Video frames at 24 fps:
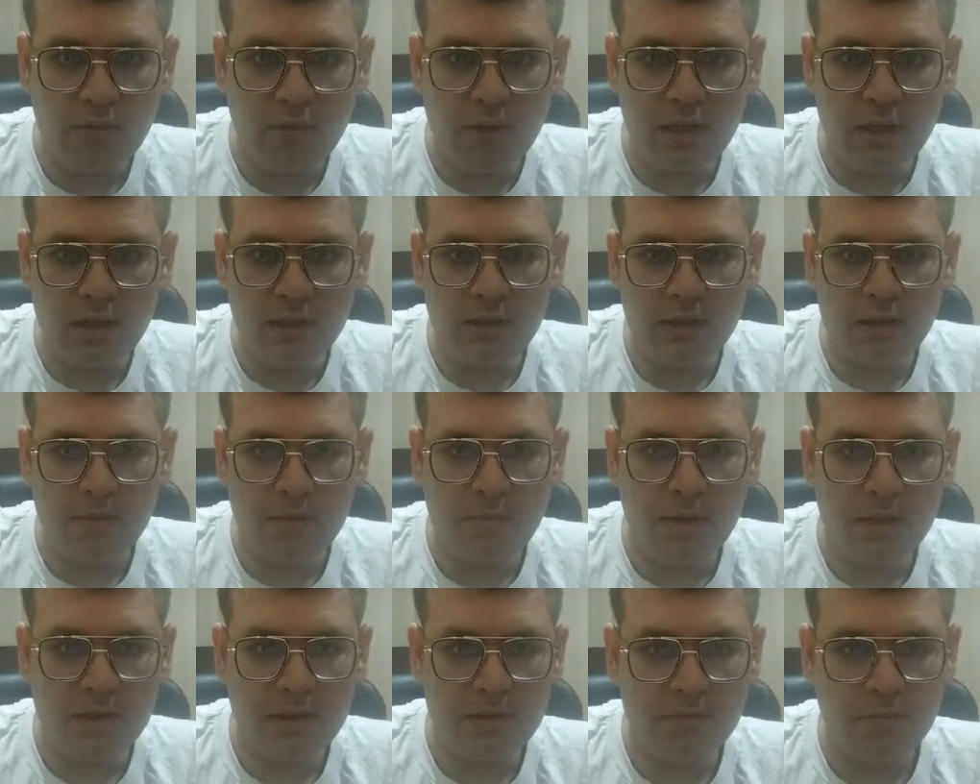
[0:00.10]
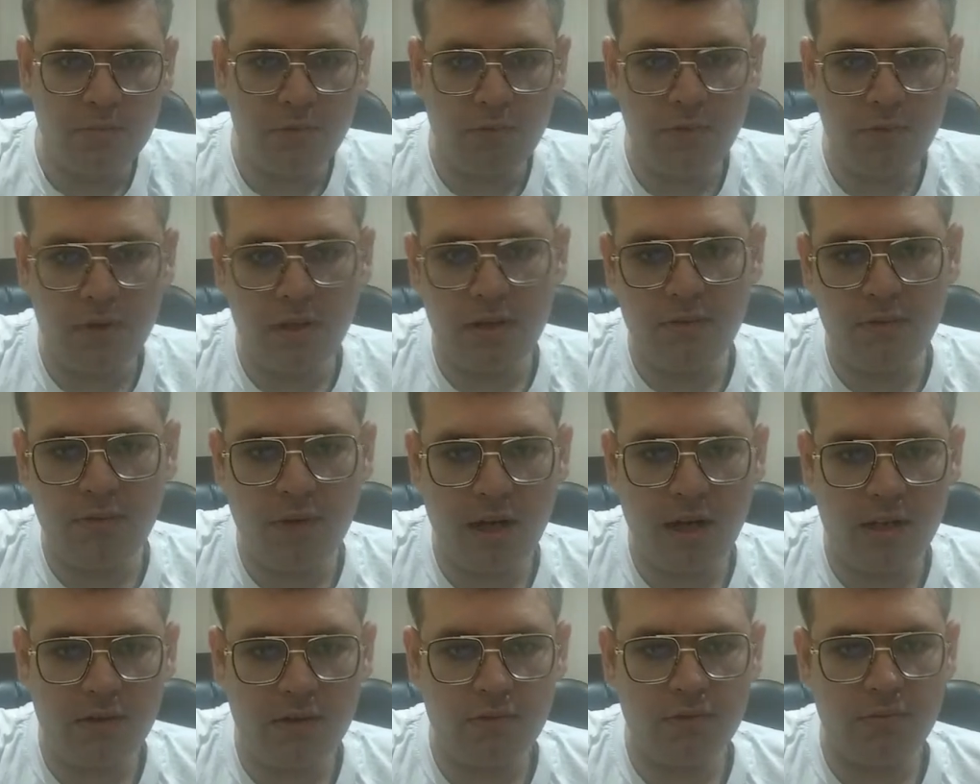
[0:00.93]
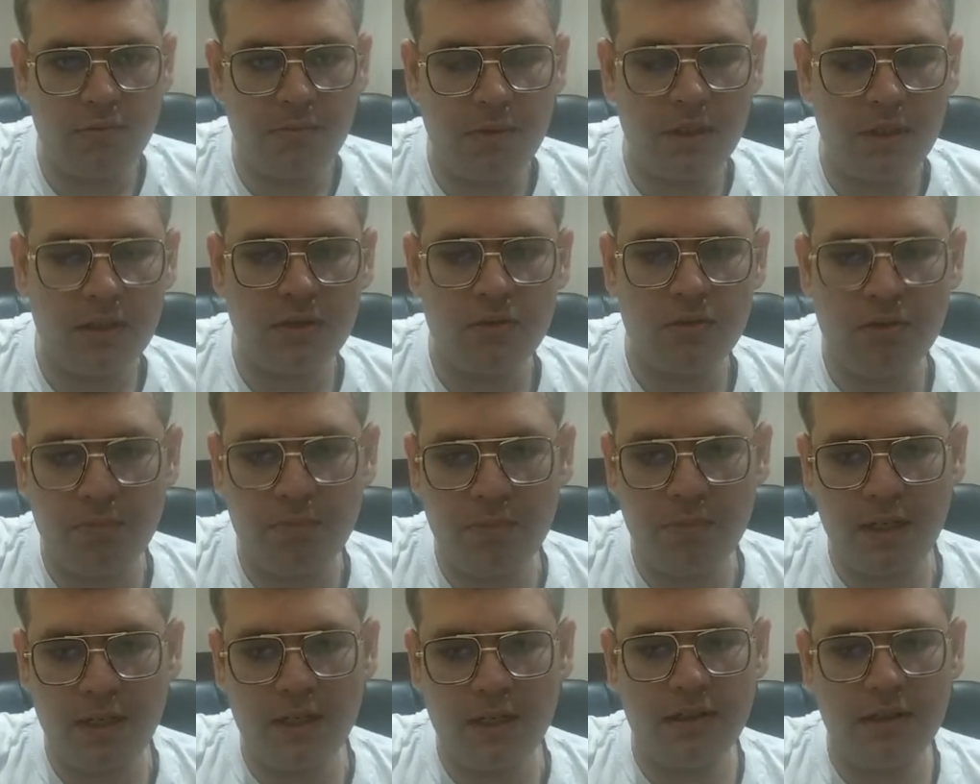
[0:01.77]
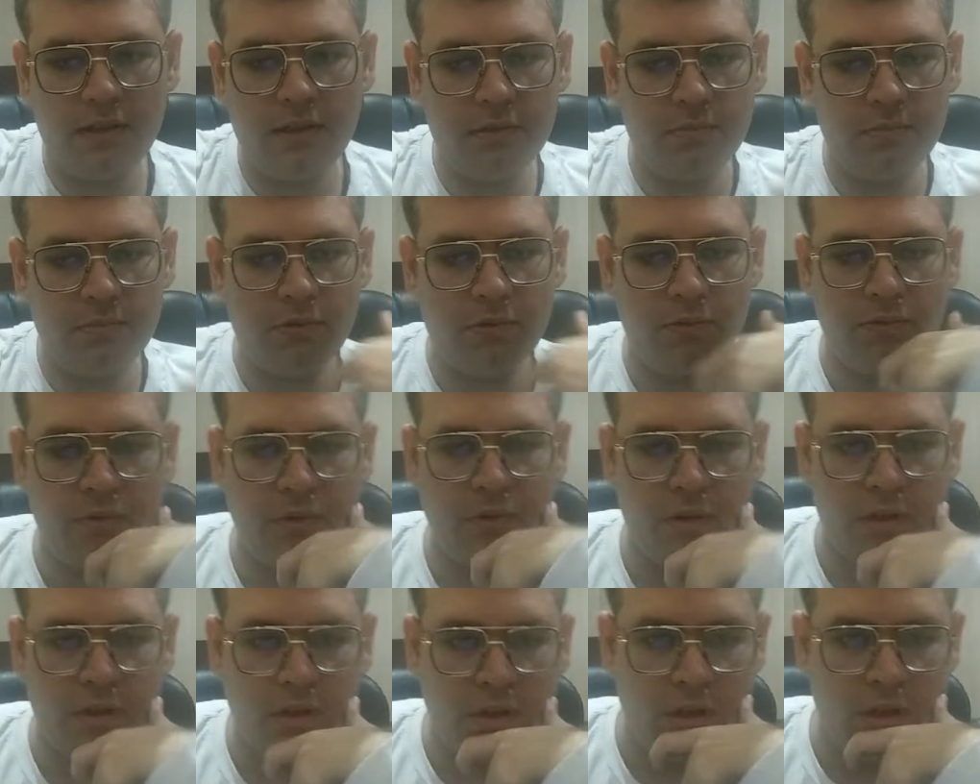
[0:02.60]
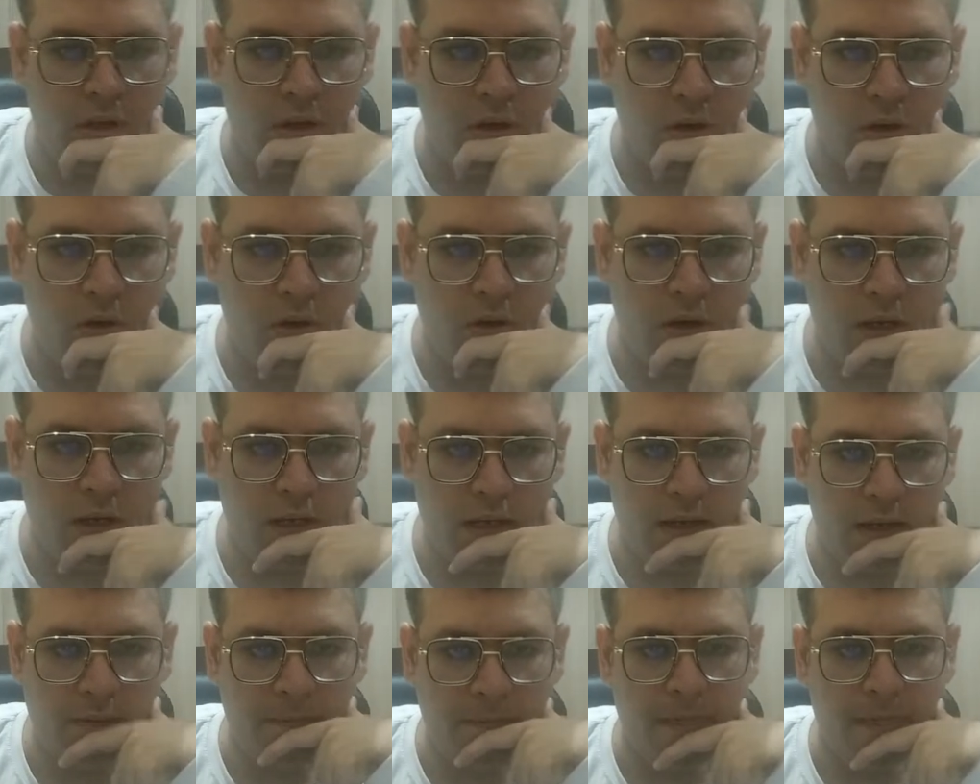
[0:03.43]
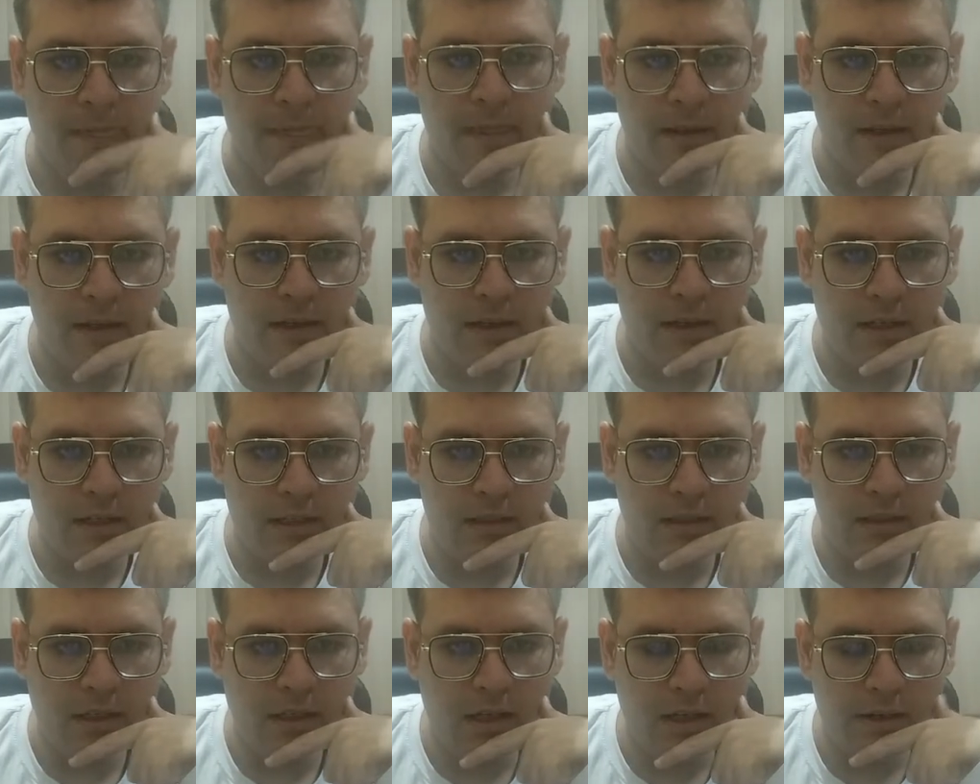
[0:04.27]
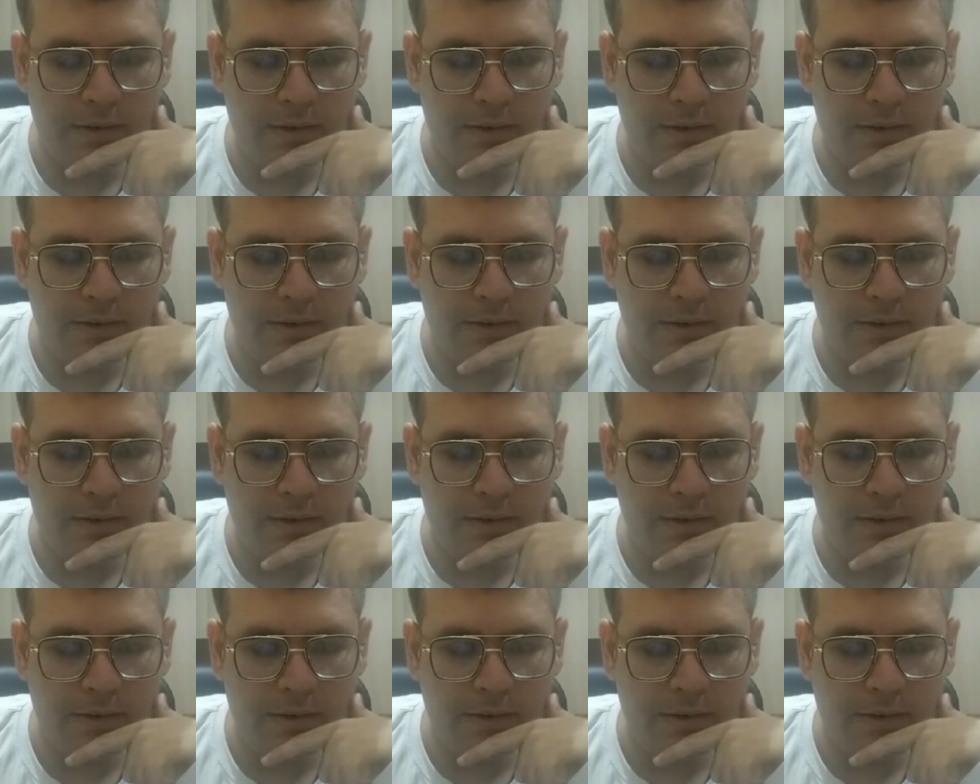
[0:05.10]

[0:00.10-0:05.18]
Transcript: is the best move here? White to play. You played this move. Okay. It is a